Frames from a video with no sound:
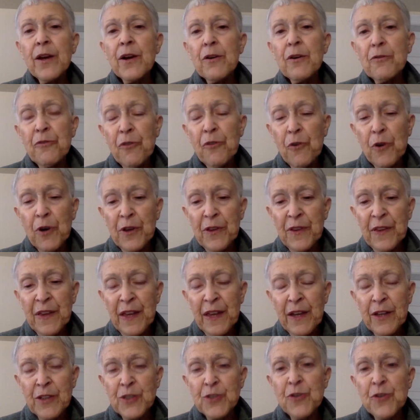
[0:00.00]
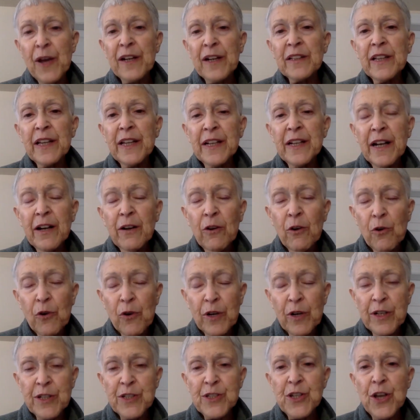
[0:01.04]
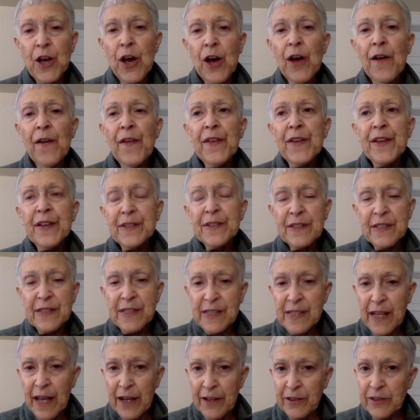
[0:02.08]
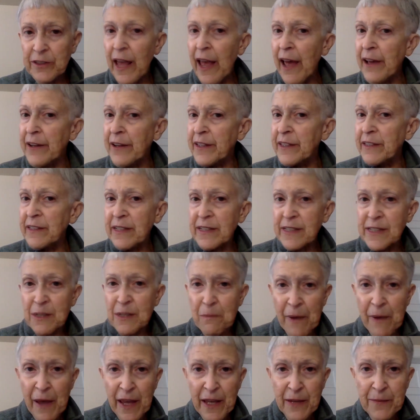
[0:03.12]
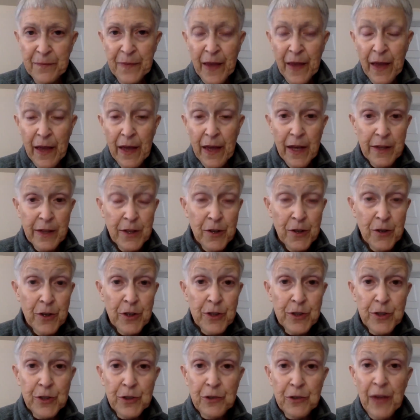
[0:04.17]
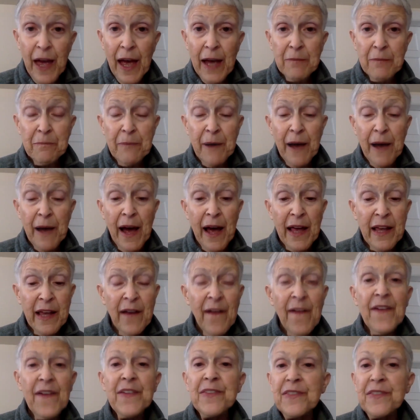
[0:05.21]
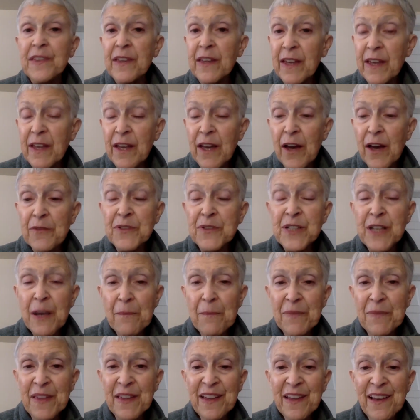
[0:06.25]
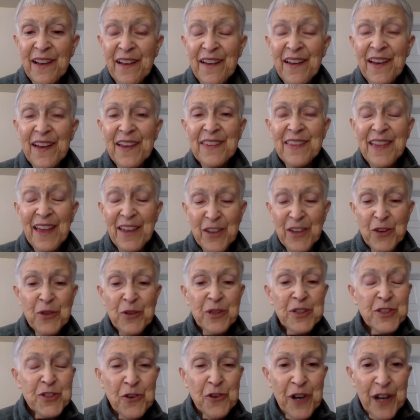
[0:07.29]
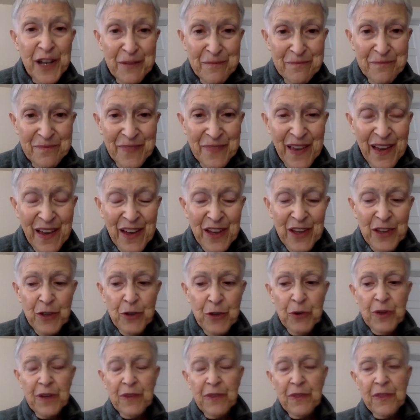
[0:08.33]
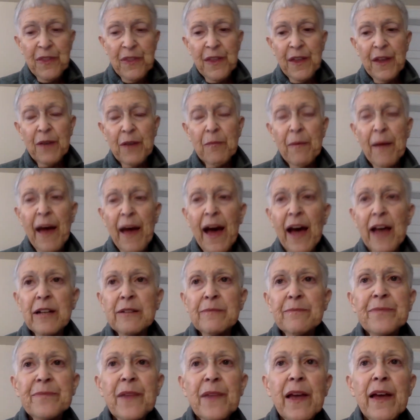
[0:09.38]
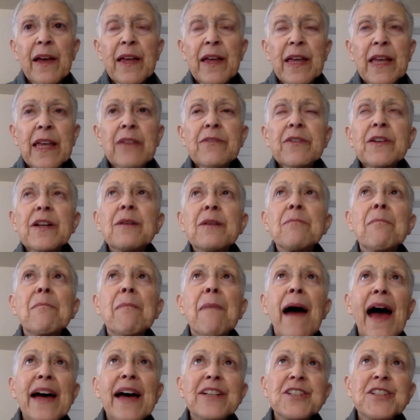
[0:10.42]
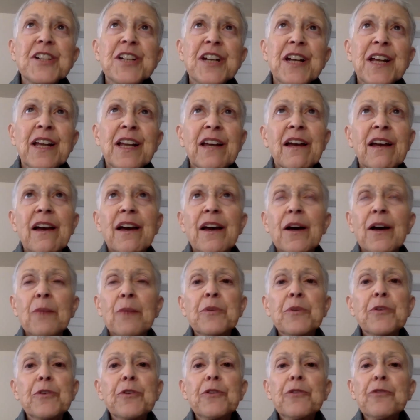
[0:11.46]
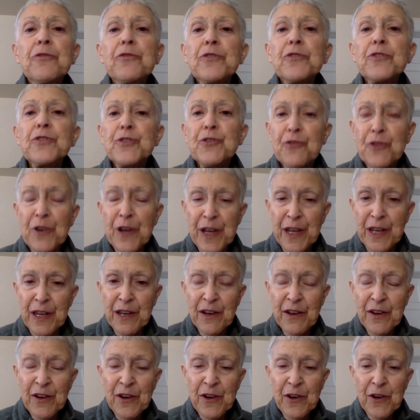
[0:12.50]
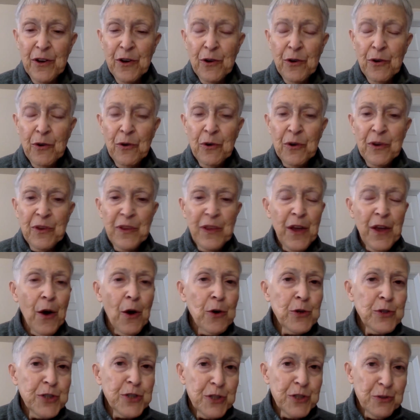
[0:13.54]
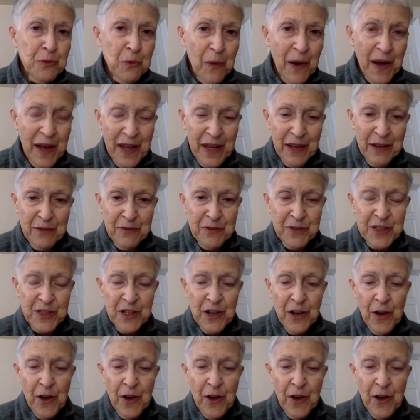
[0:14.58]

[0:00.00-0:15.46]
for the adrenaline and cortisol to settle down and dissipate. And you can do that by thinking of something that you enjoy. You can think about even imagining a beautiful tree or the ocean waves,